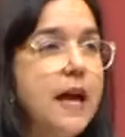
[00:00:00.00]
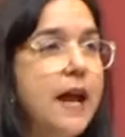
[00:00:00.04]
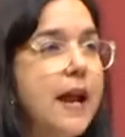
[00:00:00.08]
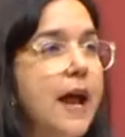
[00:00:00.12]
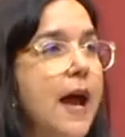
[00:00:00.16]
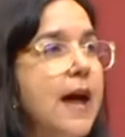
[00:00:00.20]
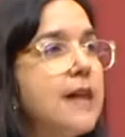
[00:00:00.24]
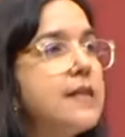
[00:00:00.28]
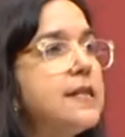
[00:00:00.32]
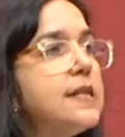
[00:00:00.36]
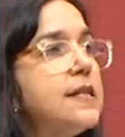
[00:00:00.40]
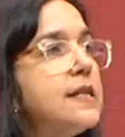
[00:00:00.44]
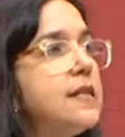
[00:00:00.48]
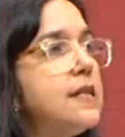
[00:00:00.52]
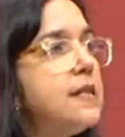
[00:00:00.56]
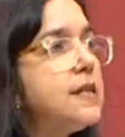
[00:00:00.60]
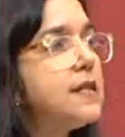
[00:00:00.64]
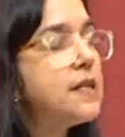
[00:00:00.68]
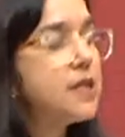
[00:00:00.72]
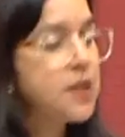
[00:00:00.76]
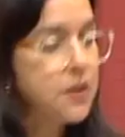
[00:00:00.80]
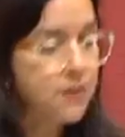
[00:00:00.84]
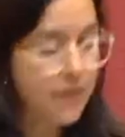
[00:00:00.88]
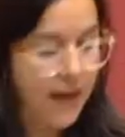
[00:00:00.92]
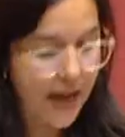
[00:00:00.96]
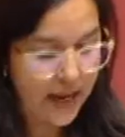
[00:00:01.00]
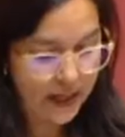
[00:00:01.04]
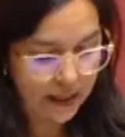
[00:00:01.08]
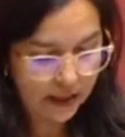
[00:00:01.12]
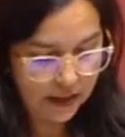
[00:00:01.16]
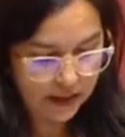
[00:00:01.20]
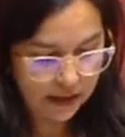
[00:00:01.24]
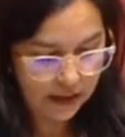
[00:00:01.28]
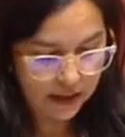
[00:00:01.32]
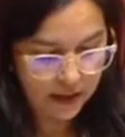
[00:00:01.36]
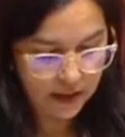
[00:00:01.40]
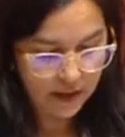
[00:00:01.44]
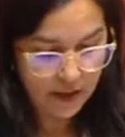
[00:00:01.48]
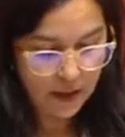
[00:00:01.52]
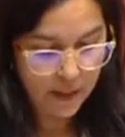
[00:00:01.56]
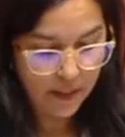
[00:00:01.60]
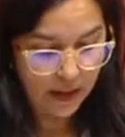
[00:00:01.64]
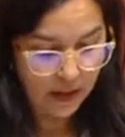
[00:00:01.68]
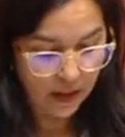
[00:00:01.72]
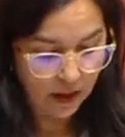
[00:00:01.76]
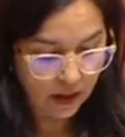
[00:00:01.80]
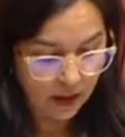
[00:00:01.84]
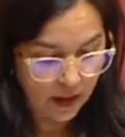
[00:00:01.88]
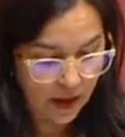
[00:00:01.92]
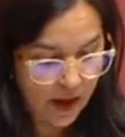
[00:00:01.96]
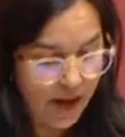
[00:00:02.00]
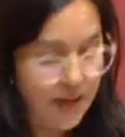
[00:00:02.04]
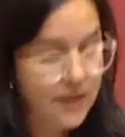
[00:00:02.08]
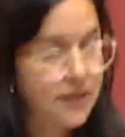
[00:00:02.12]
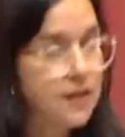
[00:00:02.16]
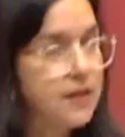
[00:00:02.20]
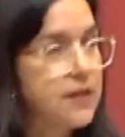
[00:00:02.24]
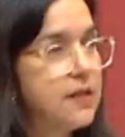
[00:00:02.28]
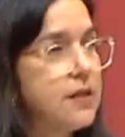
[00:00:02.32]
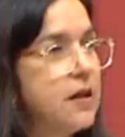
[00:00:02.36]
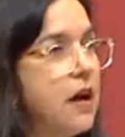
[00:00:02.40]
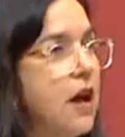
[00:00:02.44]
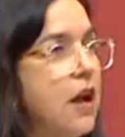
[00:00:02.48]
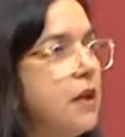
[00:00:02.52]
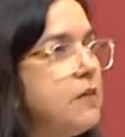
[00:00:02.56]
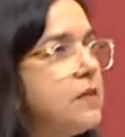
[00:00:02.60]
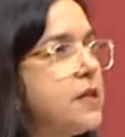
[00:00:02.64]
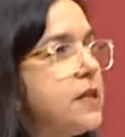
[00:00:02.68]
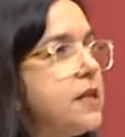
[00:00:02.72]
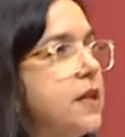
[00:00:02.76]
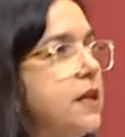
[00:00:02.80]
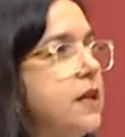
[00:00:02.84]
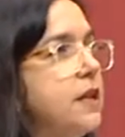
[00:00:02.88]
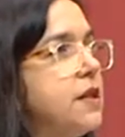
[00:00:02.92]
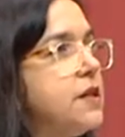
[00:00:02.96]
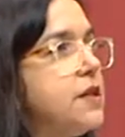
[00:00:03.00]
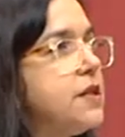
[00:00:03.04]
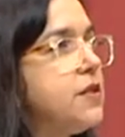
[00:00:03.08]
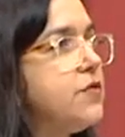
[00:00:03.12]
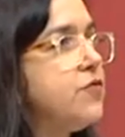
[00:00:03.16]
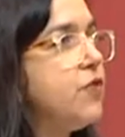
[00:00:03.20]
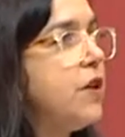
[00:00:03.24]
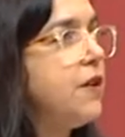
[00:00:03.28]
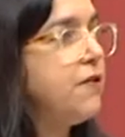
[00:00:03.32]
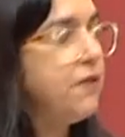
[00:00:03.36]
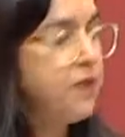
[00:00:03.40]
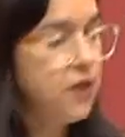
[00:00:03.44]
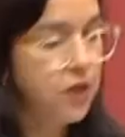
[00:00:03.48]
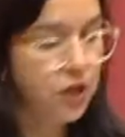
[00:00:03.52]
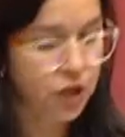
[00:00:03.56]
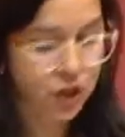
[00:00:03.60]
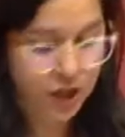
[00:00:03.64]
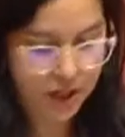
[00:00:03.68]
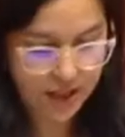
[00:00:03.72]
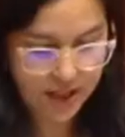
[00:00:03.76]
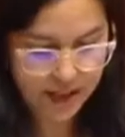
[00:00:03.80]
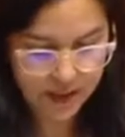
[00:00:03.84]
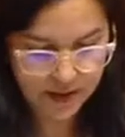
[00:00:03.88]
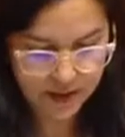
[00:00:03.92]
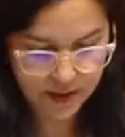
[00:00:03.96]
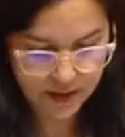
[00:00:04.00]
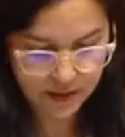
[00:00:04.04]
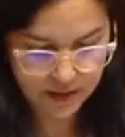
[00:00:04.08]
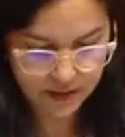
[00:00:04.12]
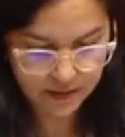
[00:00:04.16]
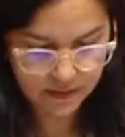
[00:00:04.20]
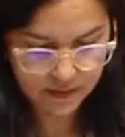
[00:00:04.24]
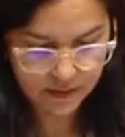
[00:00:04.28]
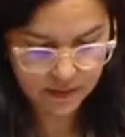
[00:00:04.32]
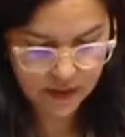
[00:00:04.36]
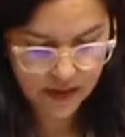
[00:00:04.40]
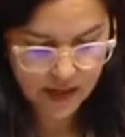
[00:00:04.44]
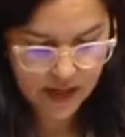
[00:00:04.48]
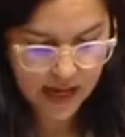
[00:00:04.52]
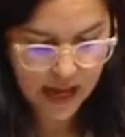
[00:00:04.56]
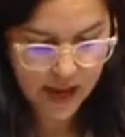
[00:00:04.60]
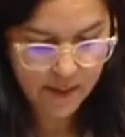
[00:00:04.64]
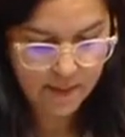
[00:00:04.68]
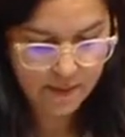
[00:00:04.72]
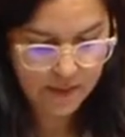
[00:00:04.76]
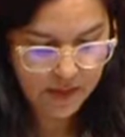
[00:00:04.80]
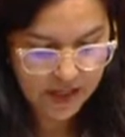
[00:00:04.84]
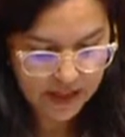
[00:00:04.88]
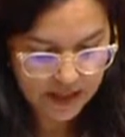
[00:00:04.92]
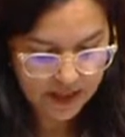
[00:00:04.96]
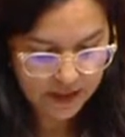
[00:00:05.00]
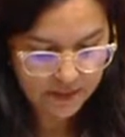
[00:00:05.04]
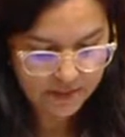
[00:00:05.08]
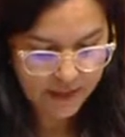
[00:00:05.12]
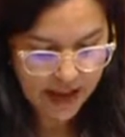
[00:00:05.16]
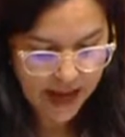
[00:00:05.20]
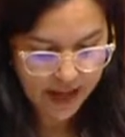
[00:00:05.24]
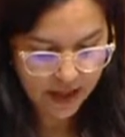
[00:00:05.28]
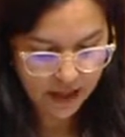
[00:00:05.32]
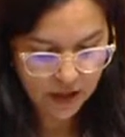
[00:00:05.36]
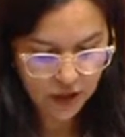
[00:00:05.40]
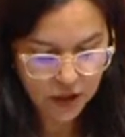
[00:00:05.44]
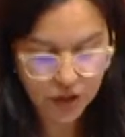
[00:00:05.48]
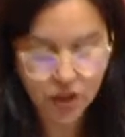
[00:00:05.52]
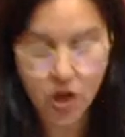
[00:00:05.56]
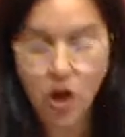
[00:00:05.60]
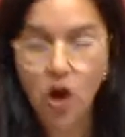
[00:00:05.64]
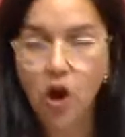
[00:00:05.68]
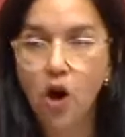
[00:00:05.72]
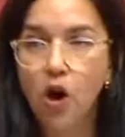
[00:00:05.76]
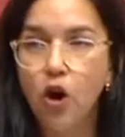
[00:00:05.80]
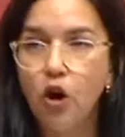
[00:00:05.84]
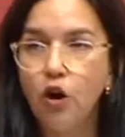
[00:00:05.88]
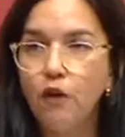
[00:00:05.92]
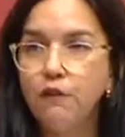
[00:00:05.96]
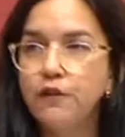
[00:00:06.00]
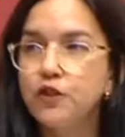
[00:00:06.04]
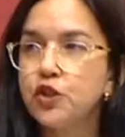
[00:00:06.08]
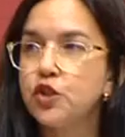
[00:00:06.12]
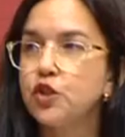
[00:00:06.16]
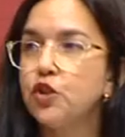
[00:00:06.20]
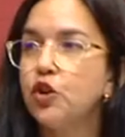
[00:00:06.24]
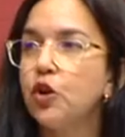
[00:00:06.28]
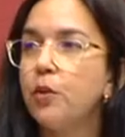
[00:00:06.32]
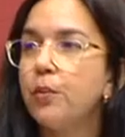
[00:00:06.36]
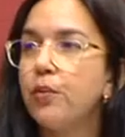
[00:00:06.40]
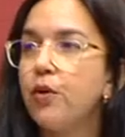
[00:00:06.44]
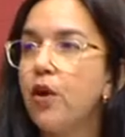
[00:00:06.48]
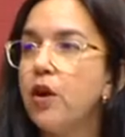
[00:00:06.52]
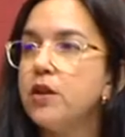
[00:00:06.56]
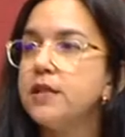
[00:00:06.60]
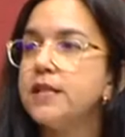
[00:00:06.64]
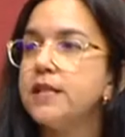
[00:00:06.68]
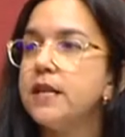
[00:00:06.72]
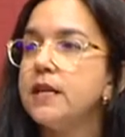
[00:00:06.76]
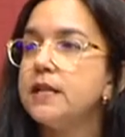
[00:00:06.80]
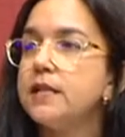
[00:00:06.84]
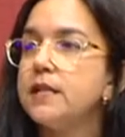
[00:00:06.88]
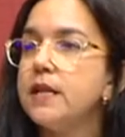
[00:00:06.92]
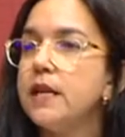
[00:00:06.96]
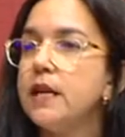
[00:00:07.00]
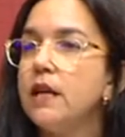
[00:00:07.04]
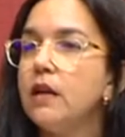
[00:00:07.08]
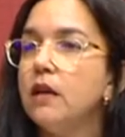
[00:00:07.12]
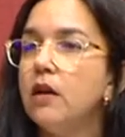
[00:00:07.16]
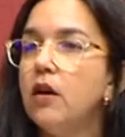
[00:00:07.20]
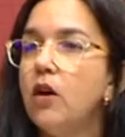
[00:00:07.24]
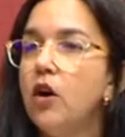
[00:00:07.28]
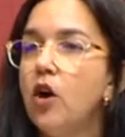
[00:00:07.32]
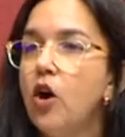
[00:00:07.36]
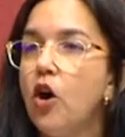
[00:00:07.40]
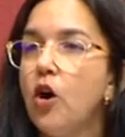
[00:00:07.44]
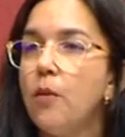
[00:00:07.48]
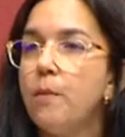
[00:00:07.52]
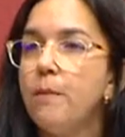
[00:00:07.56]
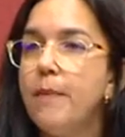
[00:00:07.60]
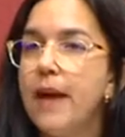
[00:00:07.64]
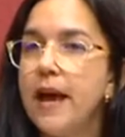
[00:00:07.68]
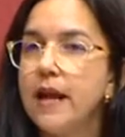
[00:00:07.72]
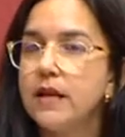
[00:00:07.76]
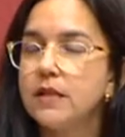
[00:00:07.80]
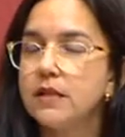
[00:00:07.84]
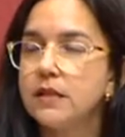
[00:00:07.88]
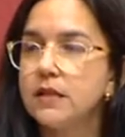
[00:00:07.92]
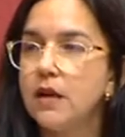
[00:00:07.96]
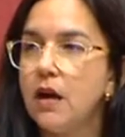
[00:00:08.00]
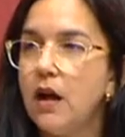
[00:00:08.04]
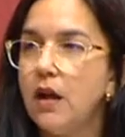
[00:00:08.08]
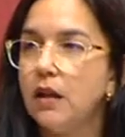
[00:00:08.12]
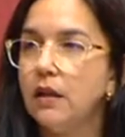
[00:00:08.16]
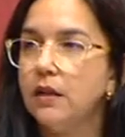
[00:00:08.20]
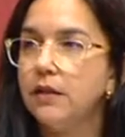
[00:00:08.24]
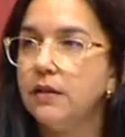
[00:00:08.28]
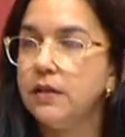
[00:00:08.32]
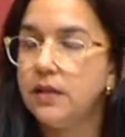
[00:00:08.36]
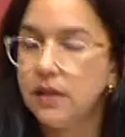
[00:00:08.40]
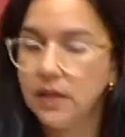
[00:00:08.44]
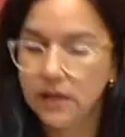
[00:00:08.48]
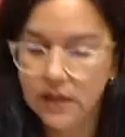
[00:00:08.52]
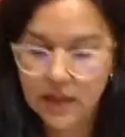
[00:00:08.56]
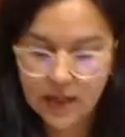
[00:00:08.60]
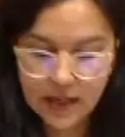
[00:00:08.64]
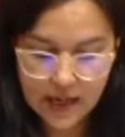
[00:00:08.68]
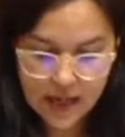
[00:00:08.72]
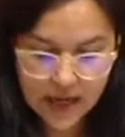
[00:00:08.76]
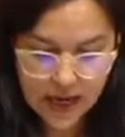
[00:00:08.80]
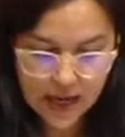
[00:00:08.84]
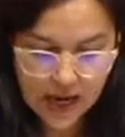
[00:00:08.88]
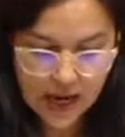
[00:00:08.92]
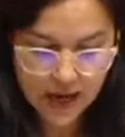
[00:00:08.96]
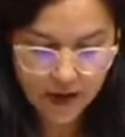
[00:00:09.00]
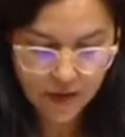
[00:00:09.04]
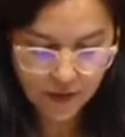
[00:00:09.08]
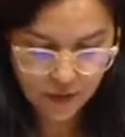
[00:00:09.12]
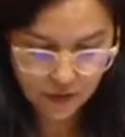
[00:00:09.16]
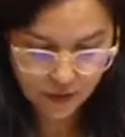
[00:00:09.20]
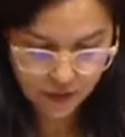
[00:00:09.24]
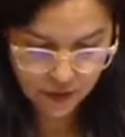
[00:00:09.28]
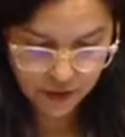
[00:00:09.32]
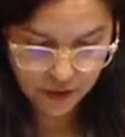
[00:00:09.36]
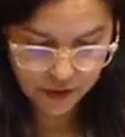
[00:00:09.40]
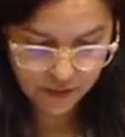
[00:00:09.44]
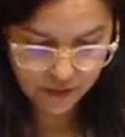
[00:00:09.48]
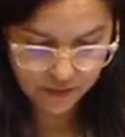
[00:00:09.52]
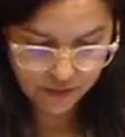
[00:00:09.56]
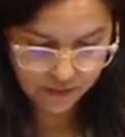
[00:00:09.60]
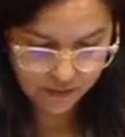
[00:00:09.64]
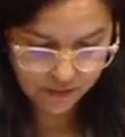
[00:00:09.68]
that has systematically maligned asylum seekers and refugees and mismanaged offshore processing on Manus Island and Nauru.